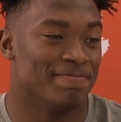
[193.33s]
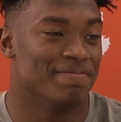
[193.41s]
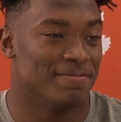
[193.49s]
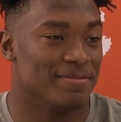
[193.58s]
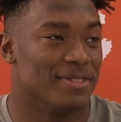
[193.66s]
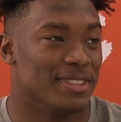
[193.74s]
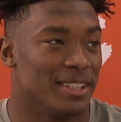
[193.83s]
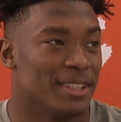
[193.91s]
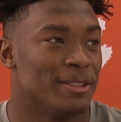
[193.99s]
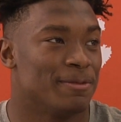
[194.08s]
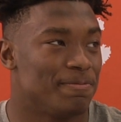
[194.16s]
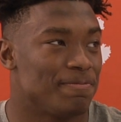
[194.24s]

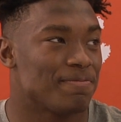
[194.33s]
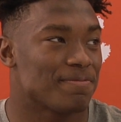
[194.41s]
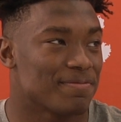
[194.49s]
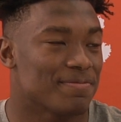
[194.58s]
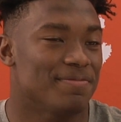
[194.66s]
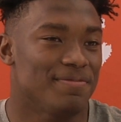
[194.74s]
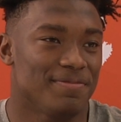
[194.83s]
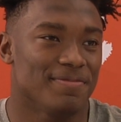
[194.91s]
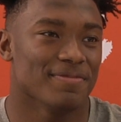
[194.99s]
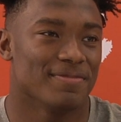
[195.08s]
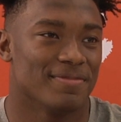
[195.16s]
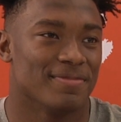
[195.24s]

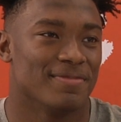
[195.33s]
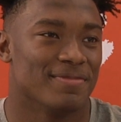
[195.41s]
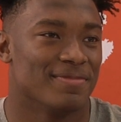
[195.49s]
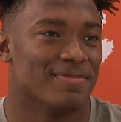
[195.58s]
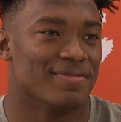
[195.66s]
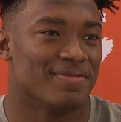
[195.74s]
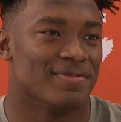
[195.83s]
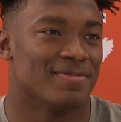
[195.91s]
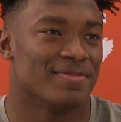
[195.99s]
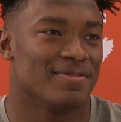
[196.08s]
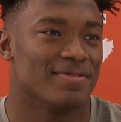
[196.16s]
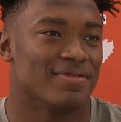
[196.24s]

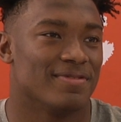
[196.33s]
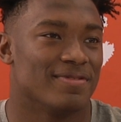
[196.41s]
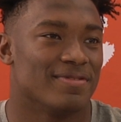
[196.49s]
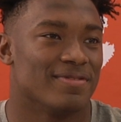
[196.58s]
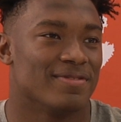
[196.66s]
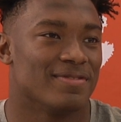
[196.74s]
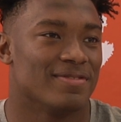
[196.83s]
No one is speaking in this clip.